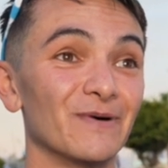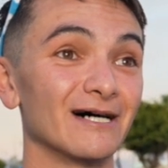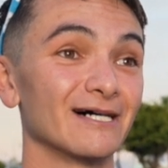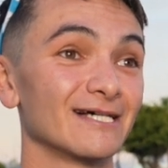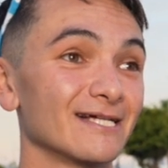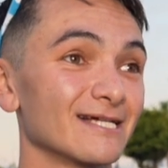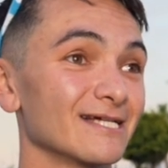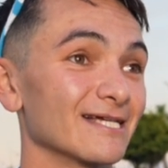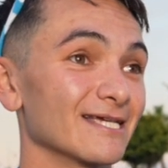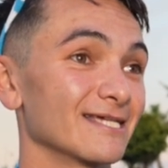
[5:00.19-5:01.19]
But
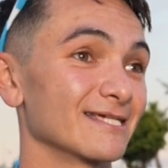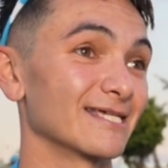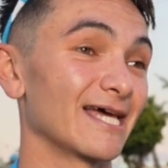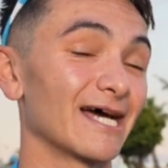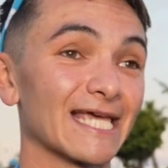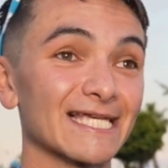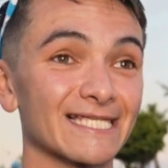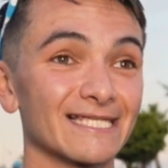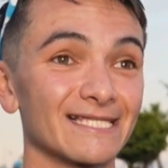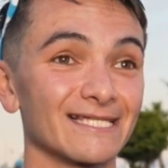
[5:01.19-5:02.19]
yeah, I guess